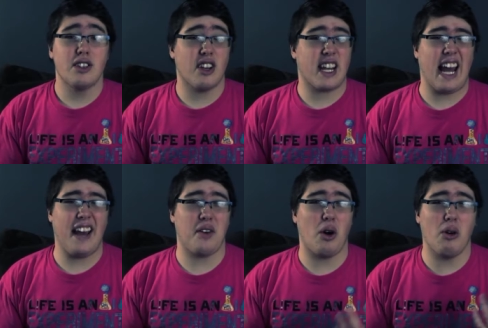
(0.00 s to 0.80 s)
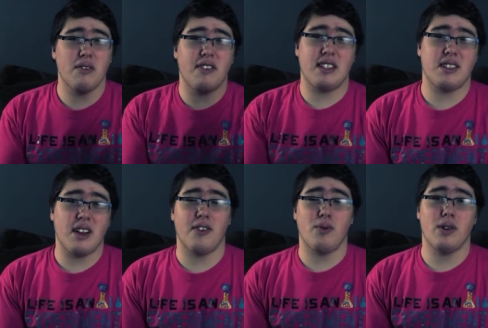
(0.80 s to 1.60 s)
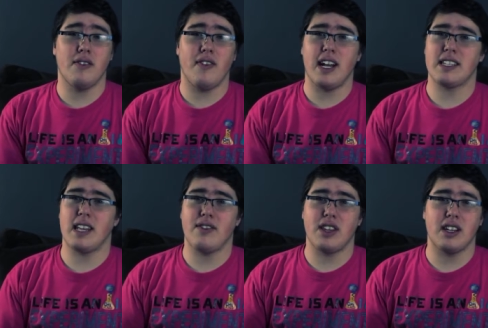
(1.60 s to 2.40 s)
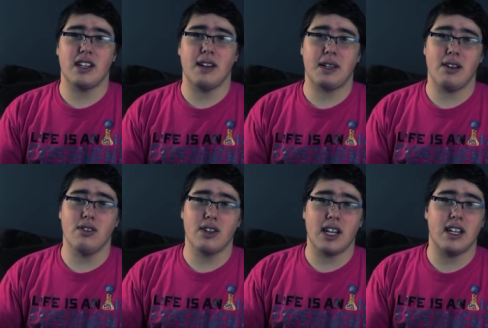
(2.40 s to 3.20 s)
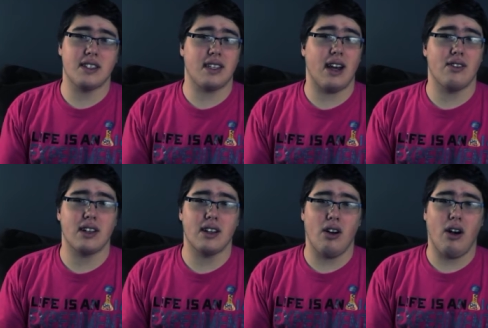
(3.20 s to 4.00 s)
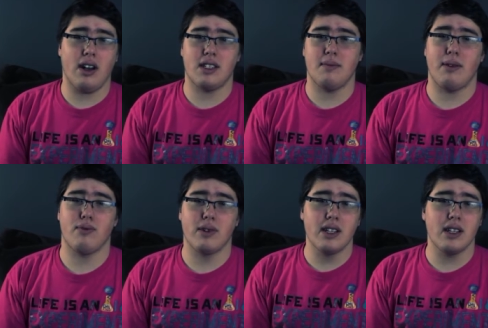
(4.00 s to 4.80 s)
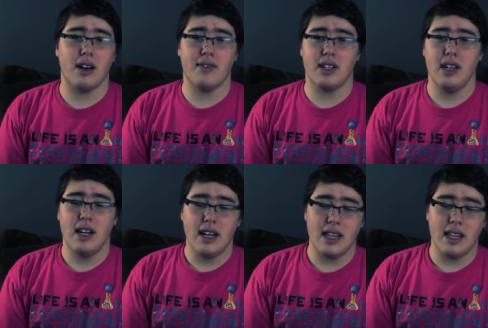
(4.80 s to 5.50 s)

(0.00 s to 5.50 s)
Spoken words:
So I can have all of that stuff on one device and everything comes out looking and sounding awesome. I really love it.